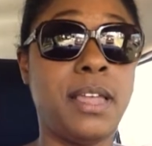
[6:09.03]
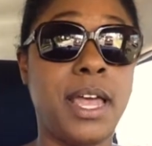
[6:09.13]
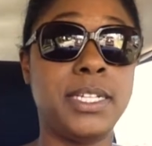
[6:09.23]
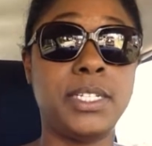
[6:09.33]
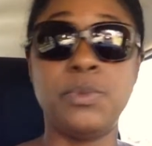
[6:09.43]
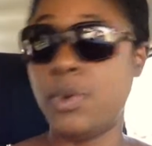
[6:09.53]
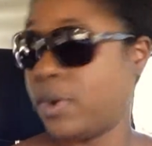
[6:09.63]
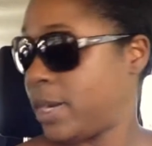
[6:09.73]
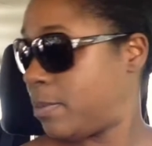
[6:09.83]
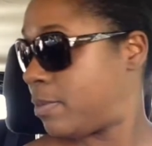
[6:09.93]
I just
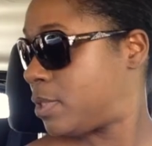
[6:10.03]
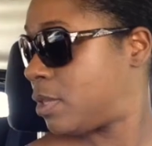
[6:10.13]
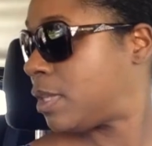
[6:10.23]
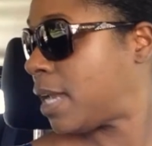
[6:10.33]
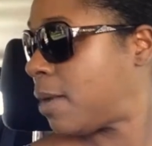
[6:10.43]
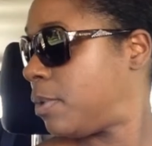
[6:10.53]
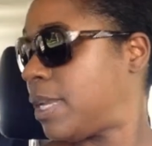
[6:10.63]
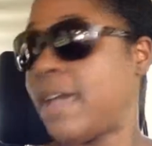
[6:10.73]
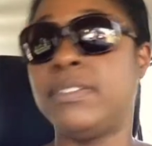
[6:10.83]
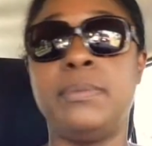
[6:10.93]
wore it so that I
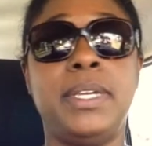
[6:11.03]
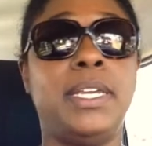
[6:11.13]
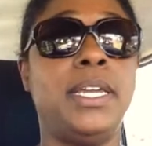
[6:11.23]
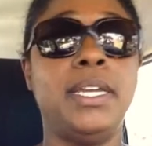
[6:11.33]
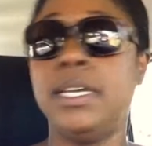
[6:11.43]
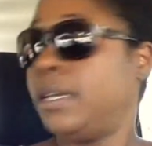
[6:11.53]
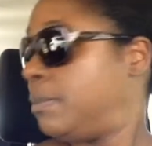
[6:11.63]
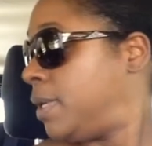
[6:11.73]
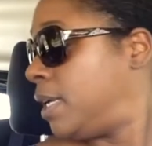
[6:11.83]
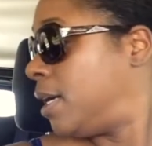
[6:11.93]
wouldn't have to
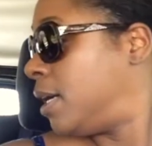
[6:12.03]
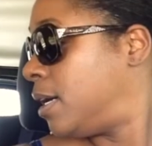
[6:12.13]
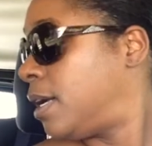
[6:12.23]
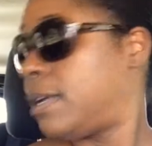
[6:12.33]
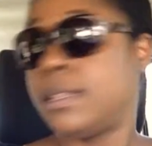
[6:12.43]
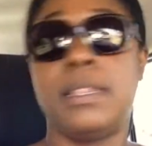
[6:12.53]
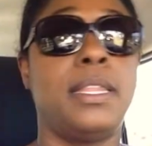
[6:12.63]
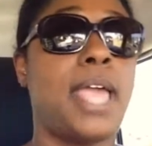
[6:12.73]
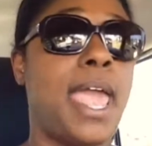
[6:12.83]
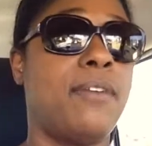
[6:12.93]
be
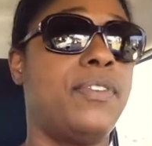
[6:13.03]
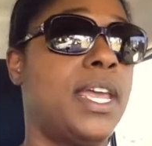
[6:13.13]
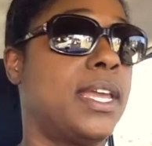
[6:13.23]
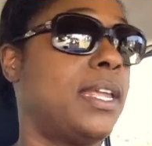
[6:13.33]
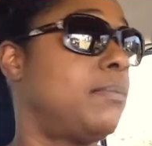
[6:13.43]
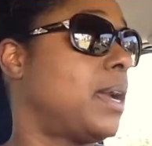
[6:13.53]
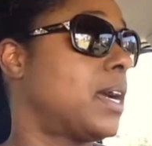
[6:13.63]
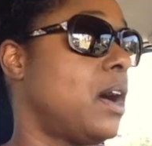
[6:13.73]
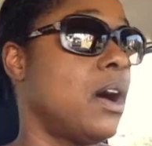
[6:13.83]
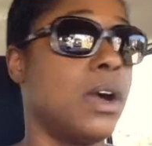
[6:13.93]
half naked in my
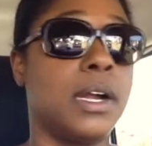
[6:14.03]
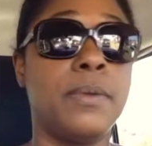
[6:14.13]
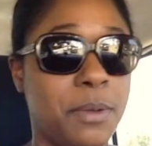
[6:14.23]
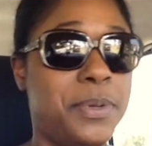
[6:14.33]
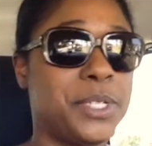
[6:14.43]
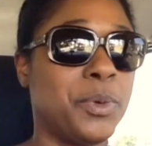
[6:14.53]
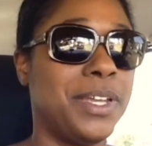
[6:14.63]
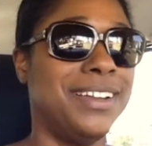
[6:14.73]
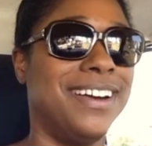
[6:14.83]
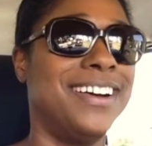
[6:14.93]
car
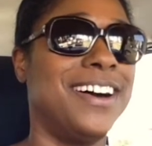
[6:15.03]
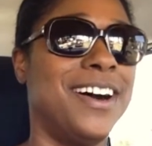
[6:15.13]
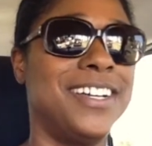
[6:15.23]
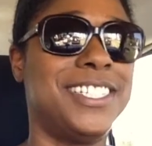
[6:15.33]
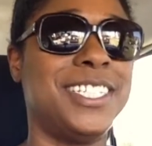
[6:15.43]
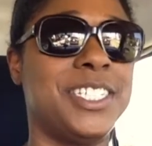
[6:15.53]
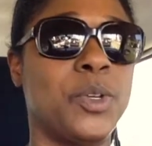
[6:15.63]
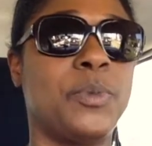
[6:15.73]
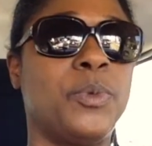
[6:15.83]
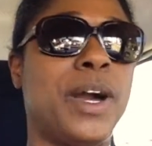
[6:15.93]
between auditions
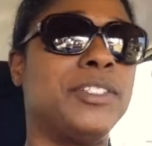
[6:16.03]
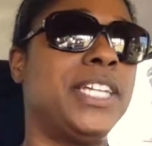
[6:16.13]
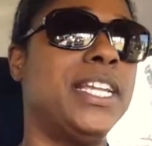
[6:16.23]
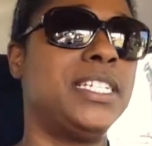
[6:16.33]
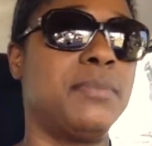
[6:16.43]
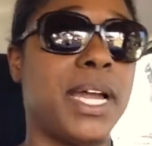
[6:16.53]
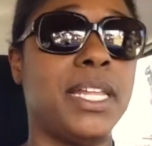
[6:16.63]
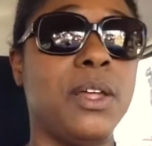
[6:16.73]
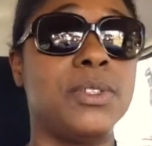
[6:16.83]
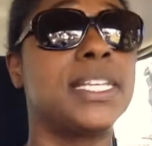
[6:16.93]
or while changing my
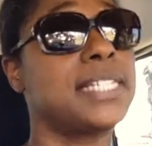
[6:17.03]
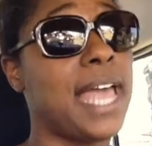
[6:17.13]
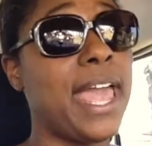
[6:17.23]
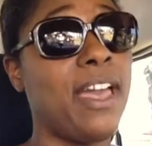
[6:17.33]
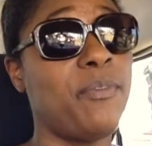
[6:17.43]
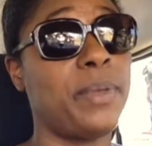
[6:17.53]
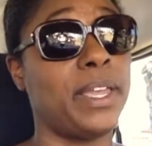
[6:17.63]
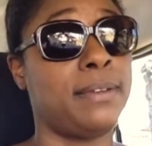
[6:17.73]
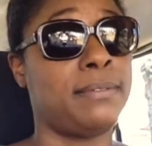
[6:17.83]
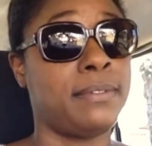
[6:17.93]
clothes. Because I have
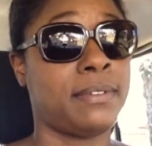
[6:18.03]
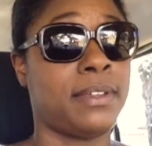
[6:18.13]
been.